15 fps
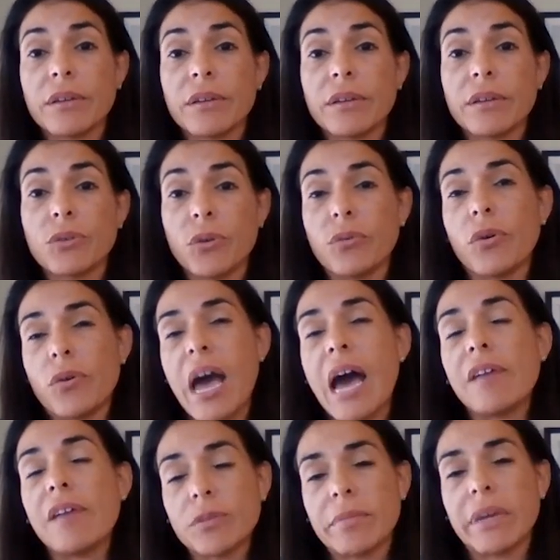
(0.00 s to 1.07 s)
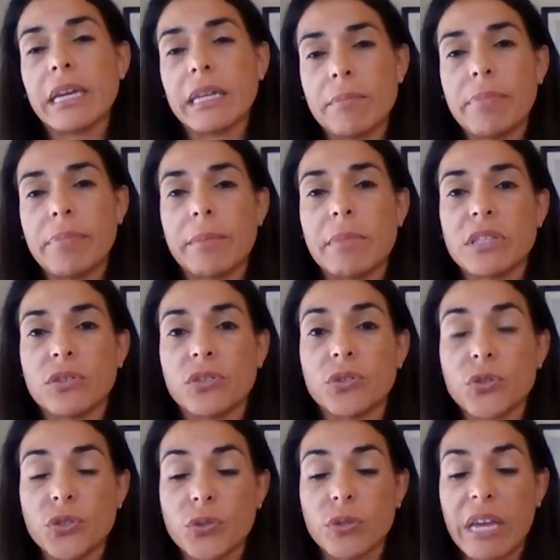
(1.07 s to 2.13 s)
you don't have to make any payments
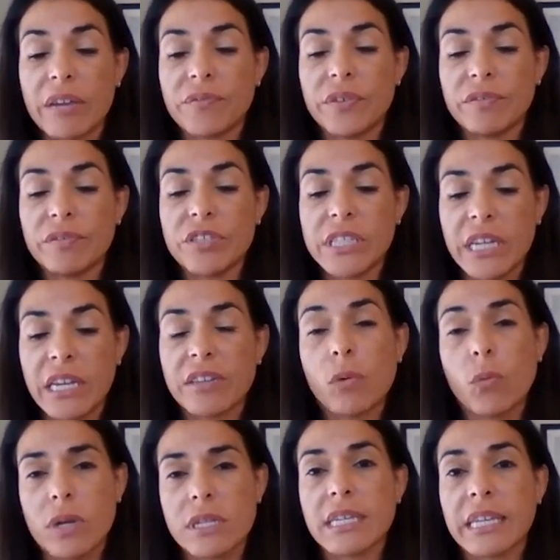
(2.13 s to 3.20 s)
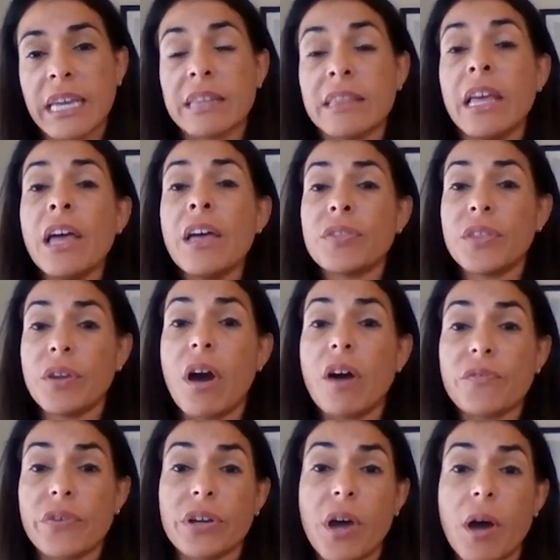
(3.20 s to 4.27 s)
until July 15th. And once again, the offering
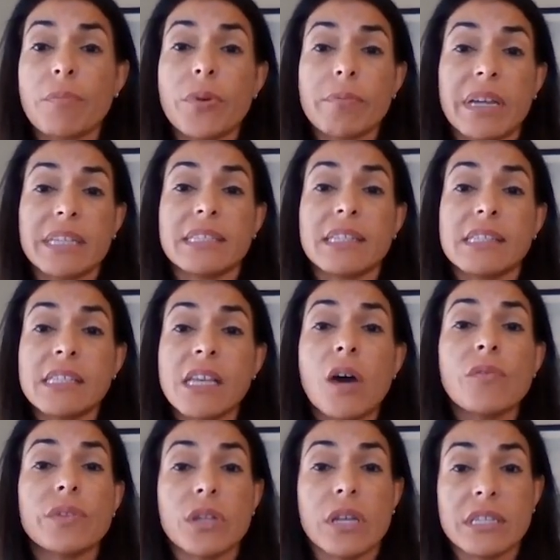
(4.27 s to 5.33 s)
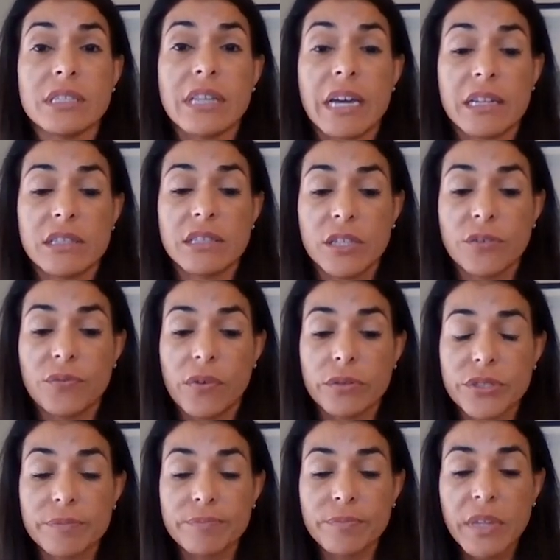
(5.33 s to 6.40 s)
compromise itself is not a default.
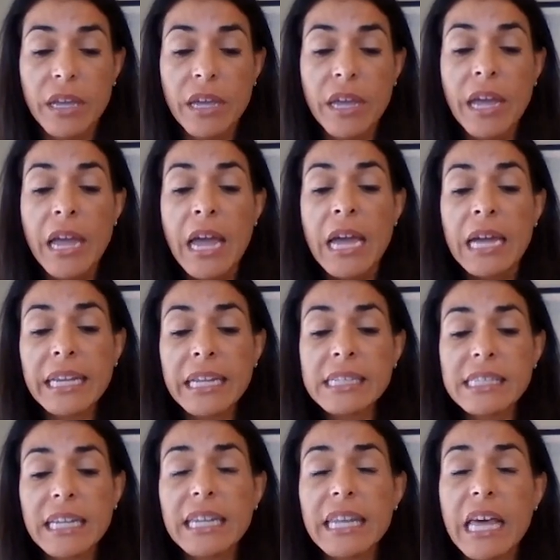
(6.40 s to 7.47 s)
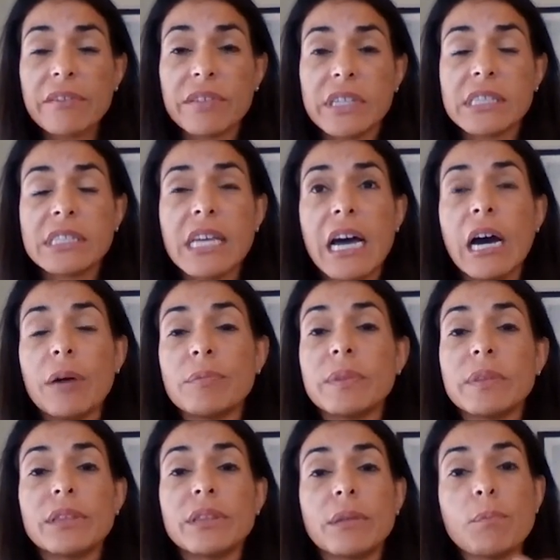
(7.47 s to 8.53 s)
Liens and levies.
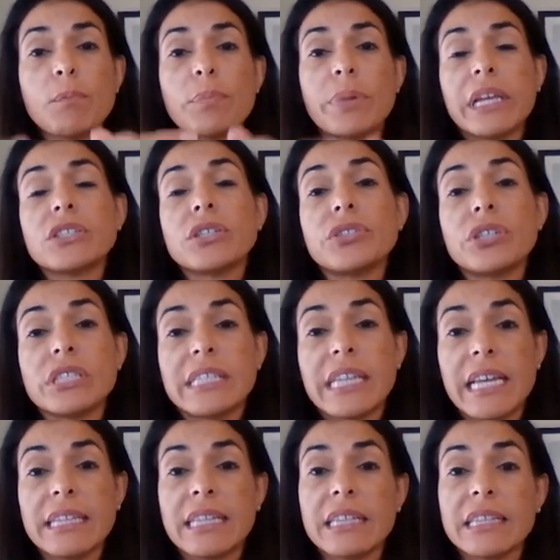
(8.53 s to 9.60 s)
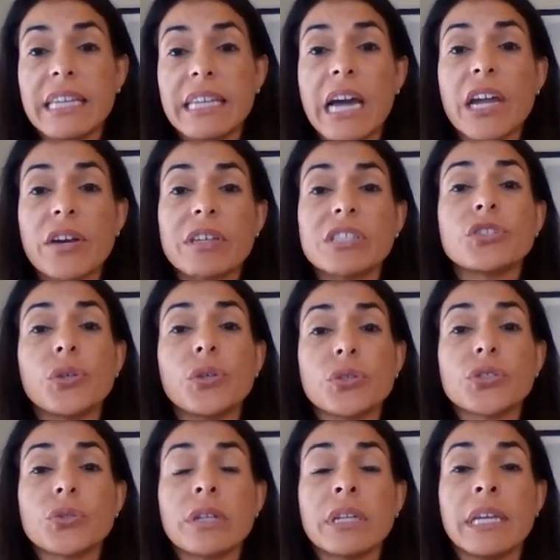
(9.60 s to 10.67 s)
Please understand that the IRS
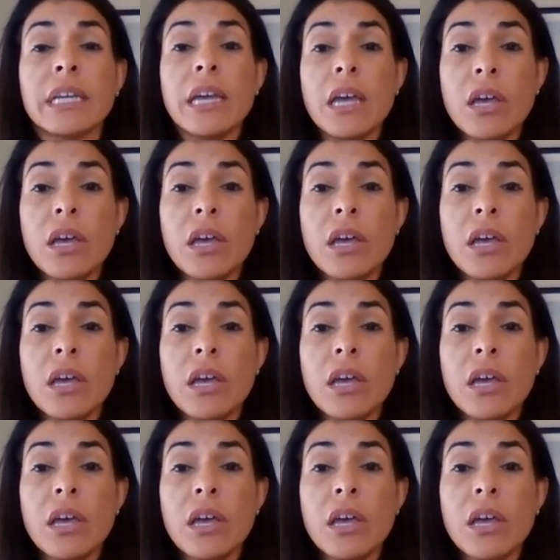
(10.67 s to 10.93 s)
usually